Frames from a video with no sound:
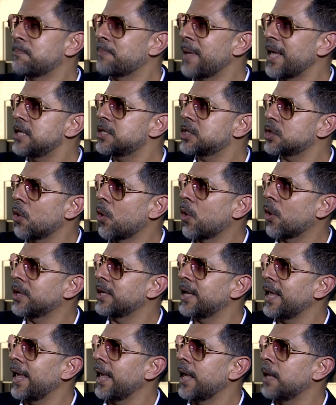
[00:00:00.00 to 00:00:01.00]
based
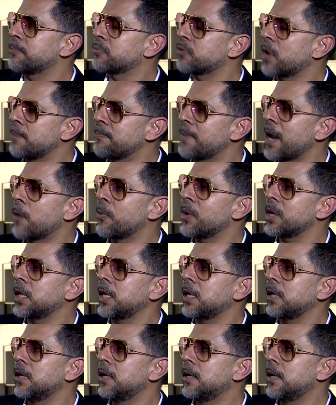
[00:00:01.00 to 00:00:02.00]
on a
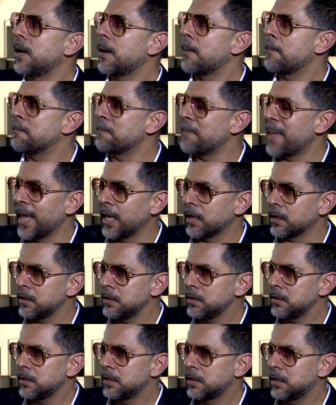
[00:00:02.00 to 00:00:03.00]
primarily
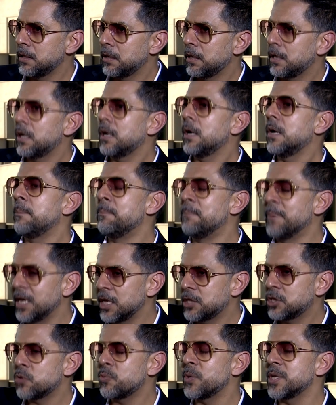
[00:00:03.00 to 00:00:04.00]
male,
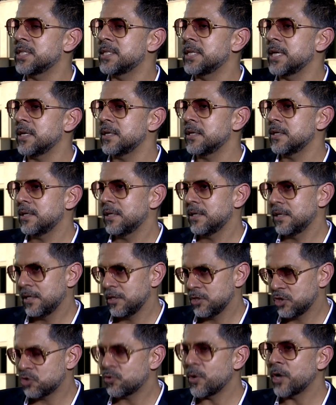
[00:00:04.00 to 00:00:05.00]
militaristic
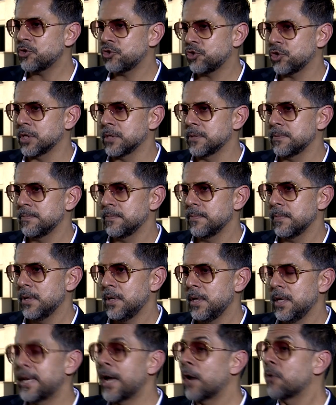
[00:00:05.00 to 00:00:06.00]
structure. Mm-hmm.
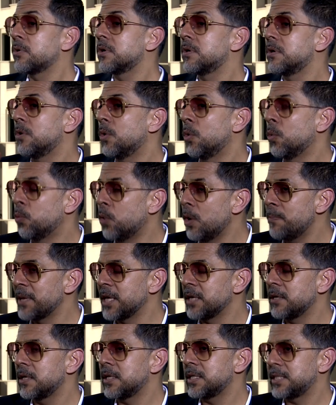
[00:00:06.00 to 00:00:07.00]
Now,
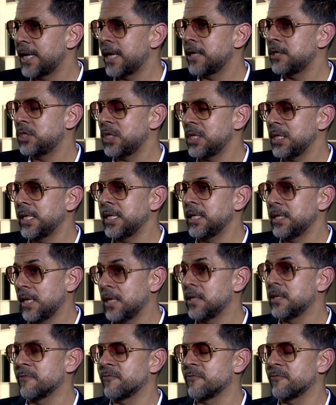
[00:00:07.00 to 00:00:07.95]
women tend to lead in